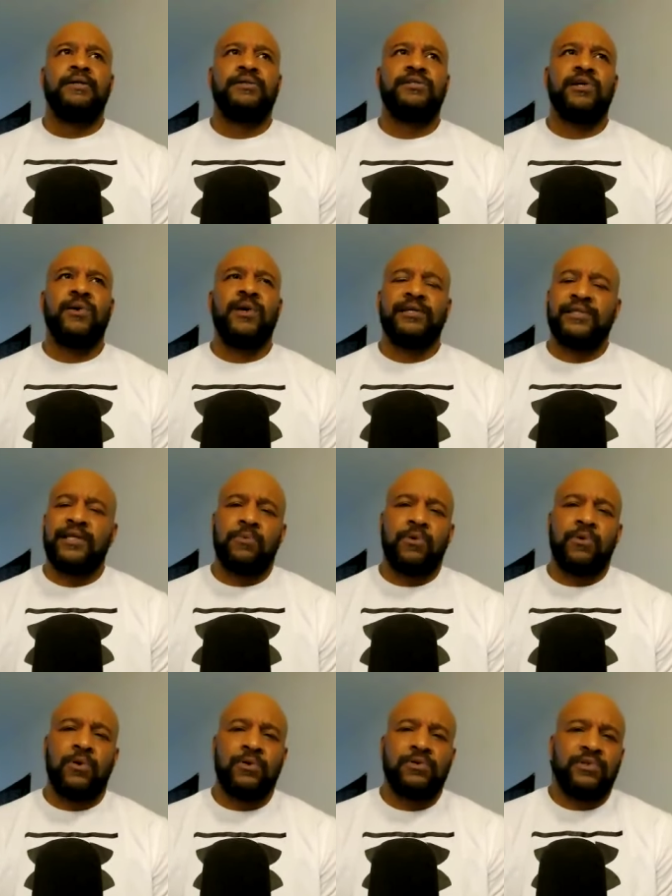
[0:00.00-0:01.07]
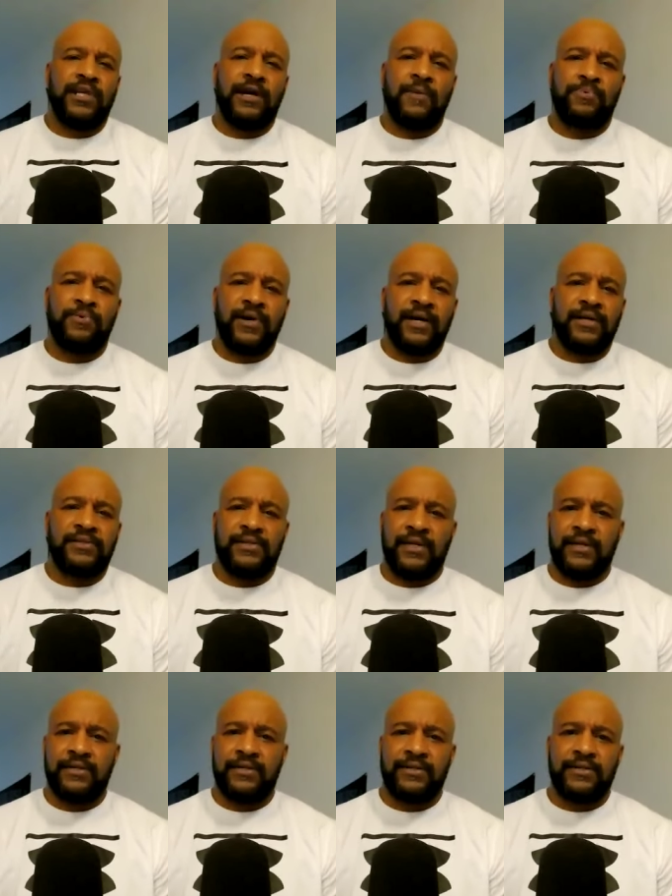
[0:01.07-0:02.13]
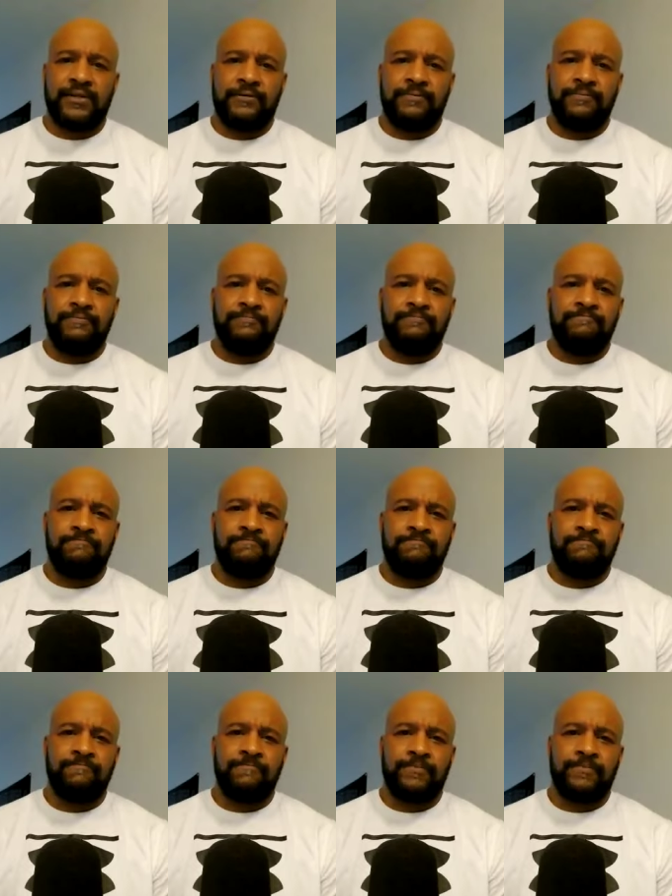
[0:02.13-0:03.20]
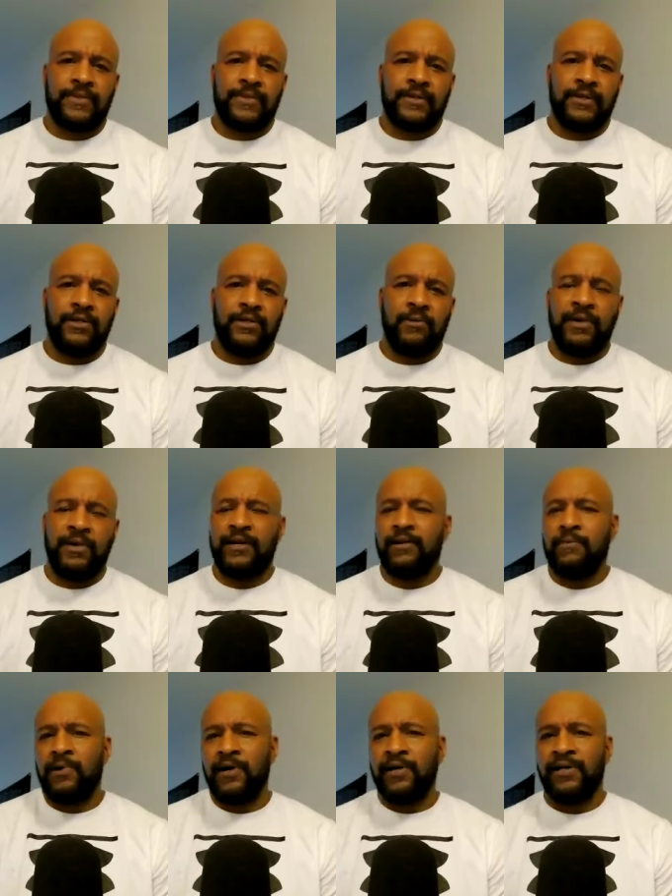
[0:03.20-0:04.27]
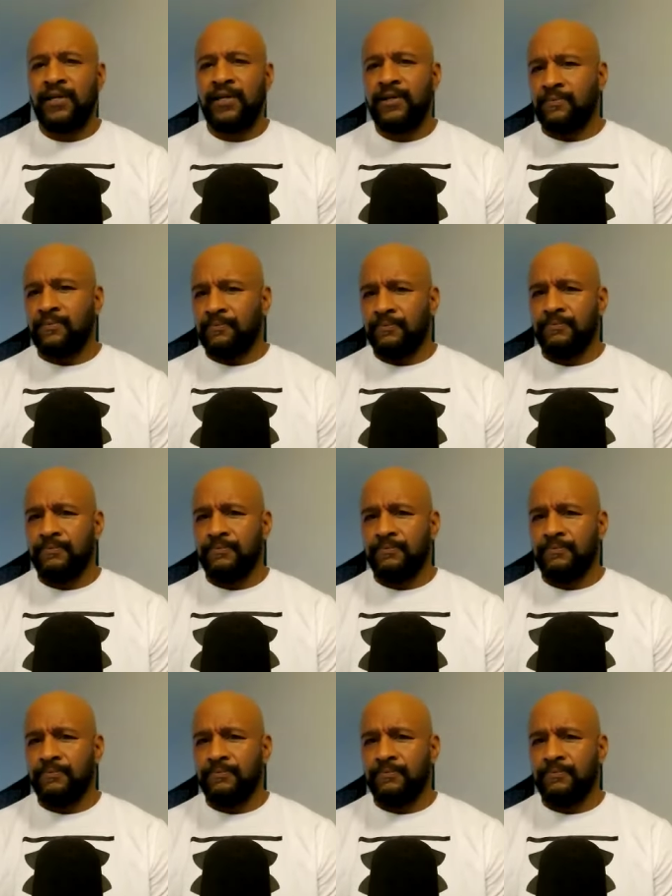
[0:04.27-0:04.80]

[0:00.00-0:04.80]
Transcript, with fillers: So as I'm going through that process, you know, making money,